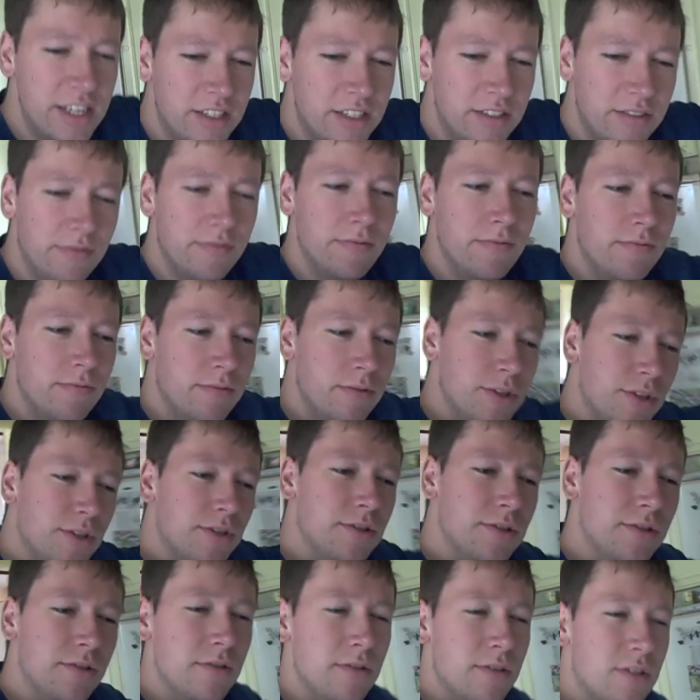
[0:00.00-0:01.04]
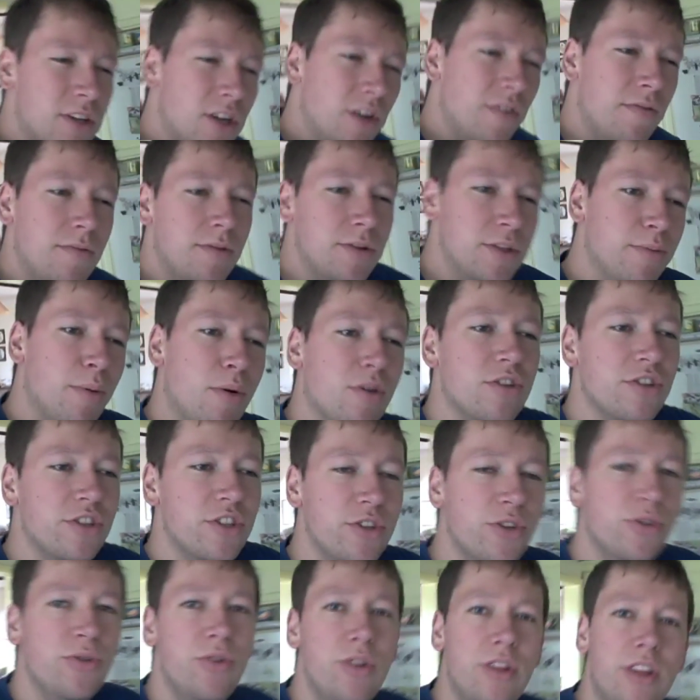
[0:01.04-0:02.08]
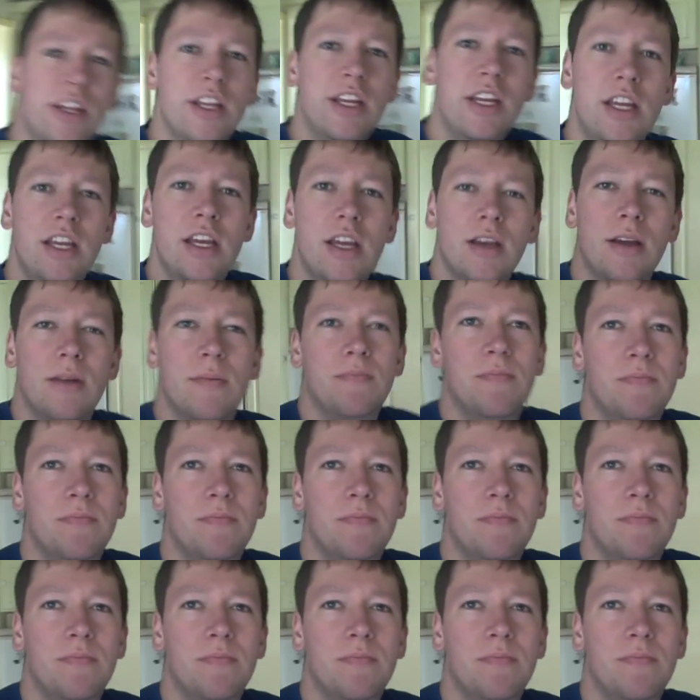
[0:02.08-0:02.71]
This is kind of a response to the